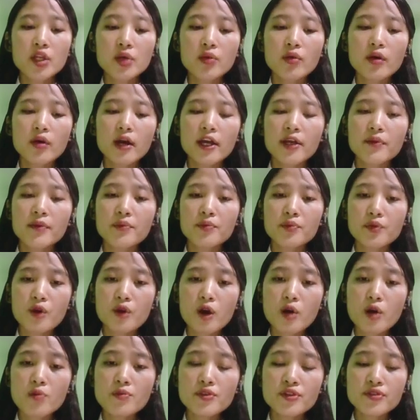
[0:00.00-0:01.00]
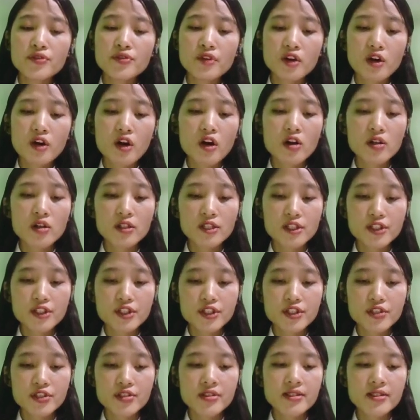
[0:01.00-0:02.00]
requiring prompt
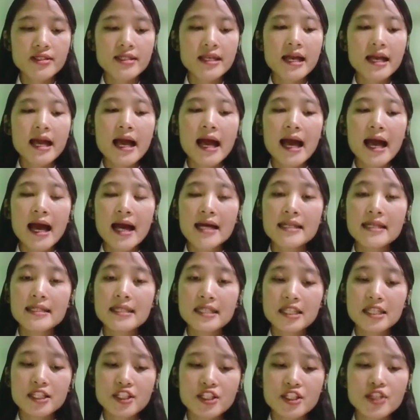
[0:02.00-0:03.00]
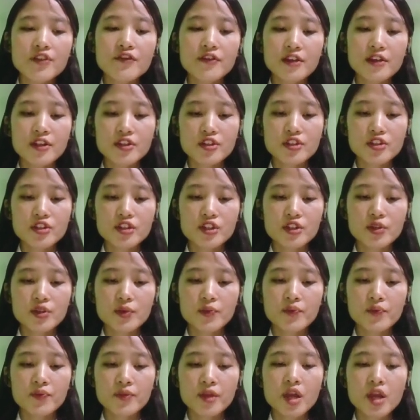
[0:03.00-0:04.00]
recognitions and
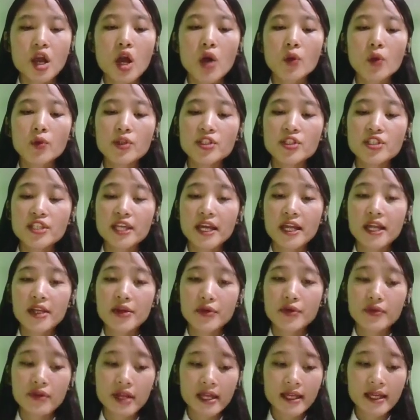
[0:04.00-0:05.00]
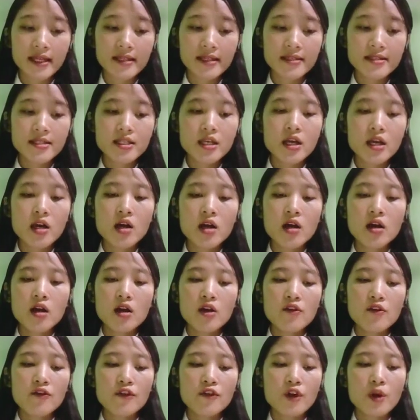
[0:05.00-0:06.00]
intervention, which can range
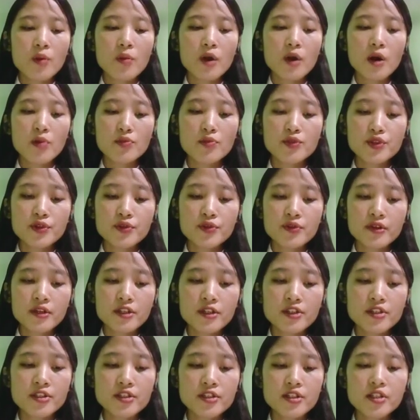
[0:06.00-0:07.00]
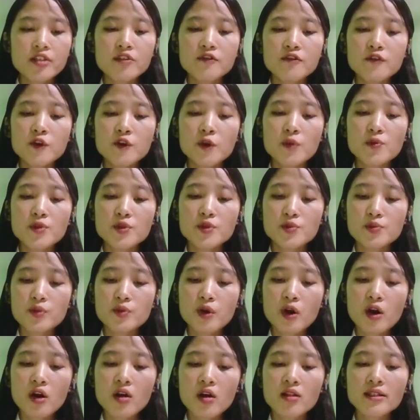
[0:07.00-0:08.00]
from observation from
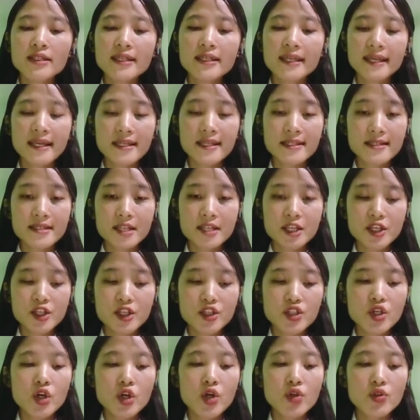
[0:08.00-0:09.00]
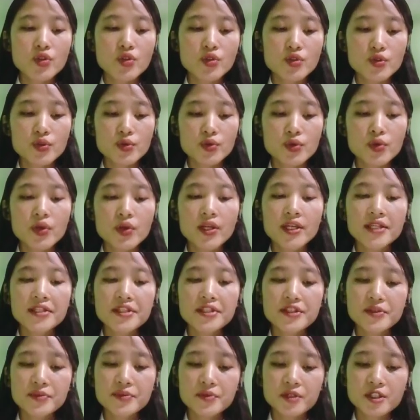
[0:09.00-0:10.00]
small cases to
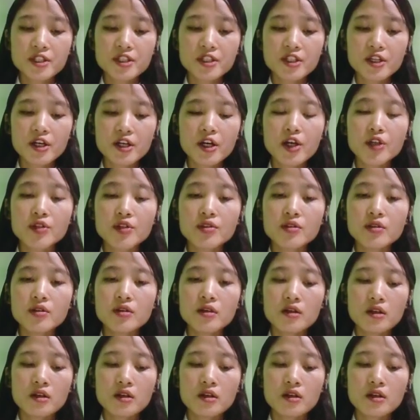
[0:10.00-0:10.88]
intermediate